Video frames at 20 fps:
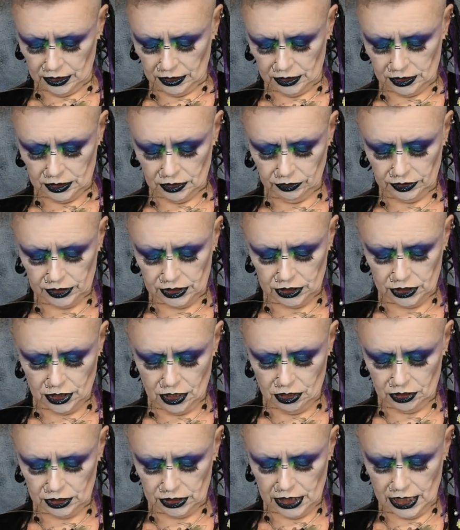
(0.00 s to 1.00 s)
So it
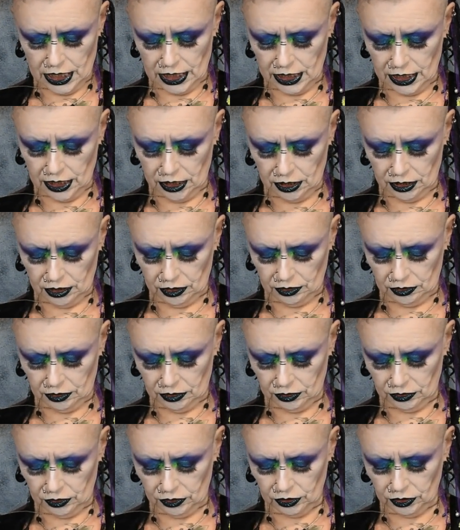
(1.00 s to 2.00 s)
starts here,
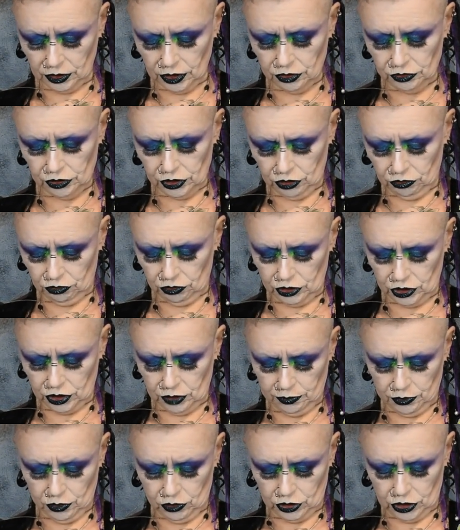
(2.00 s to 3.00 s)
goes across the
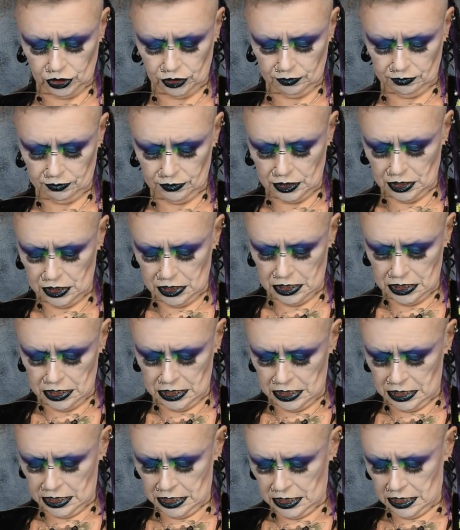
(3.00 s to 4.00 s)
bottom,
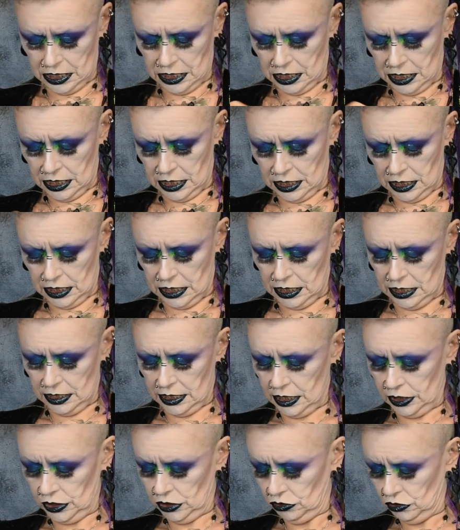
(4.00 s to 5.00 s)
and
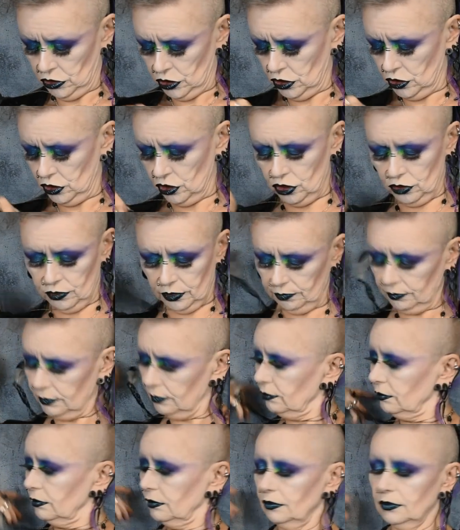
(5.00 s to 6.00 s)
then you just do
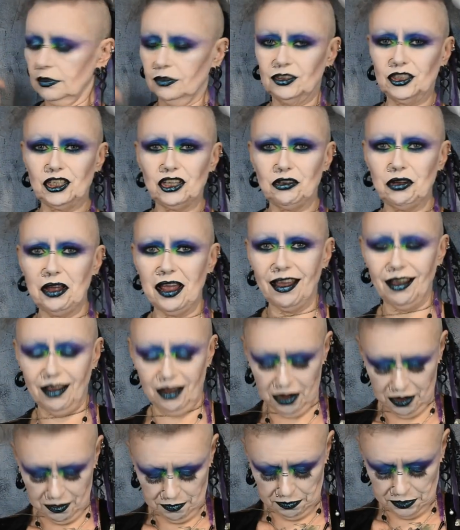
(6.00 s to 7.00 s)
it
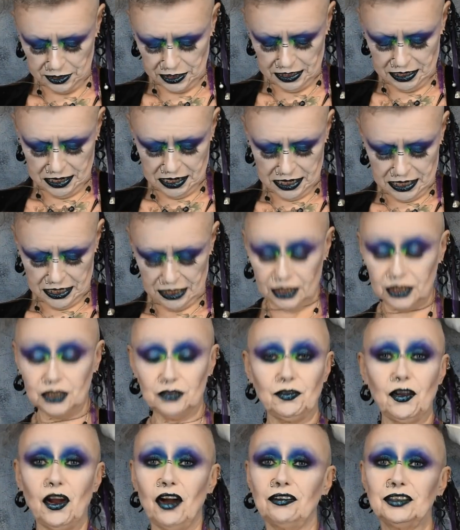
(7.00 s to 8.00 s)
up as
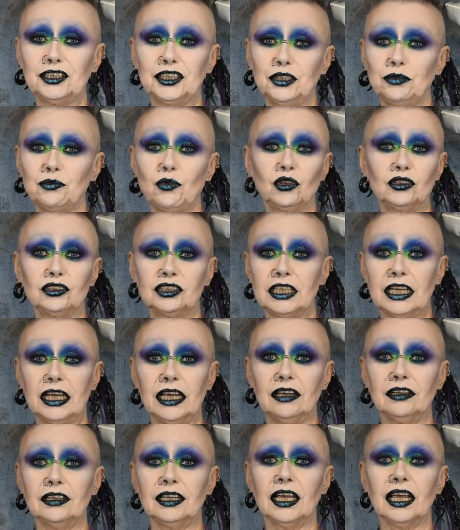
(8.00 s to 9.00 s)
far as you want
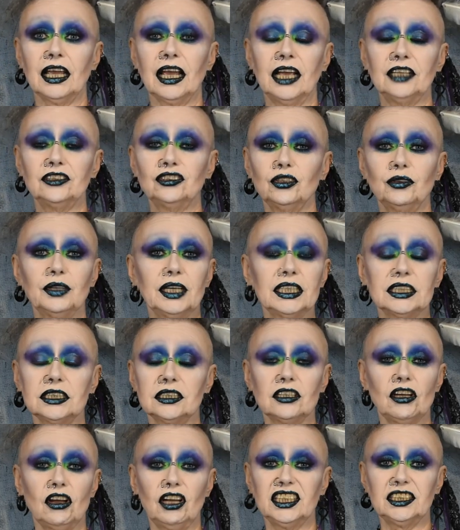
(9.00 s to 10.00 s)
it, and do it as
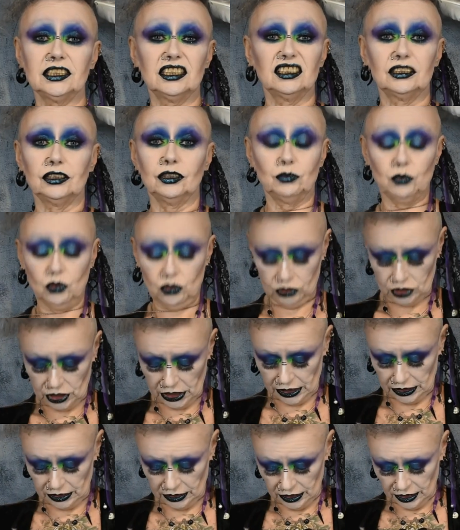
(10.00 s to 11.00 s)
tight as you want
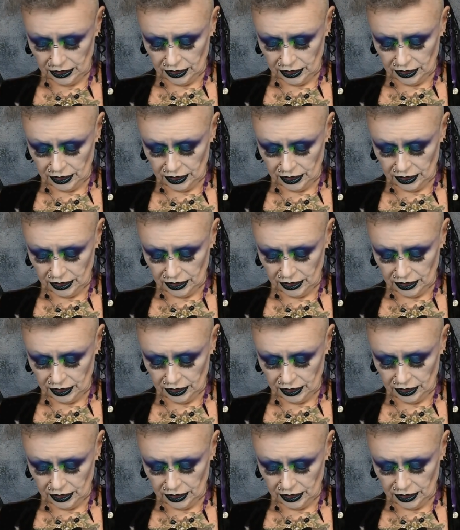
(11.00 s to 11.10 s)
it.